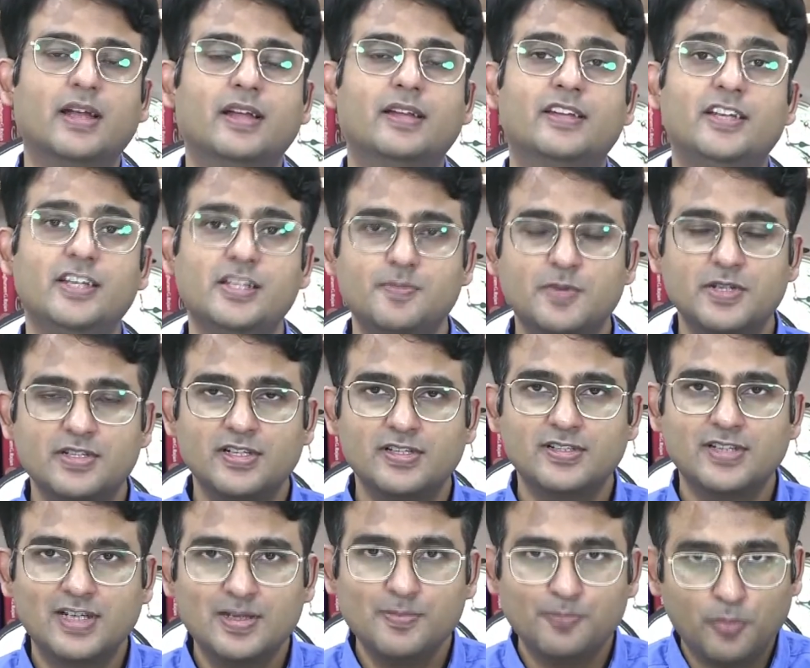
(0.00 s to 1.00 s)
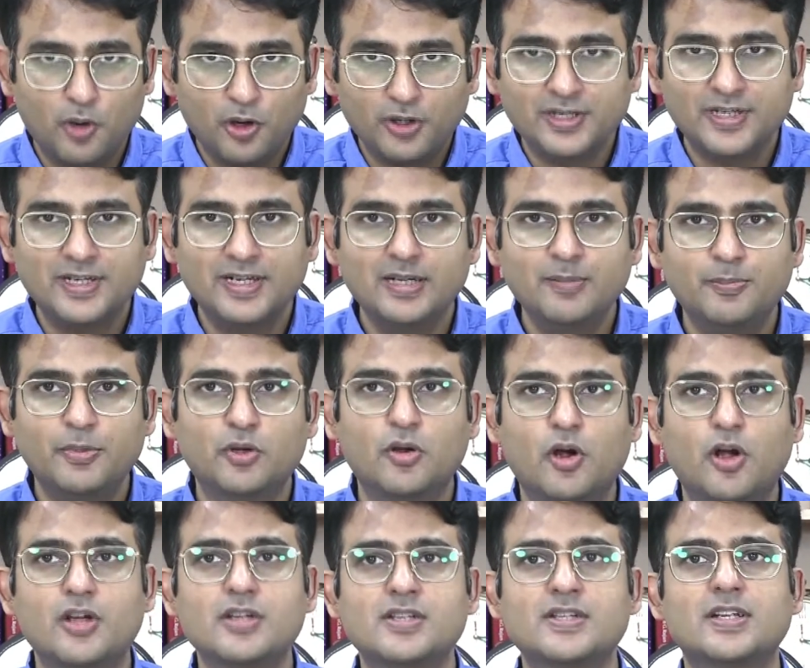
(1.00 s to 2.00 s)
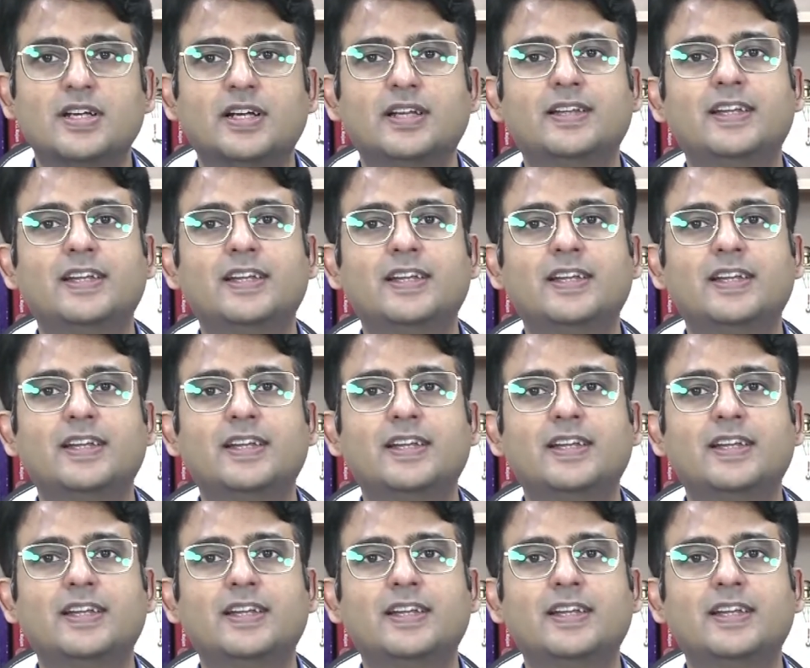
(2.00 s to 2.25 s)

These muscles are important because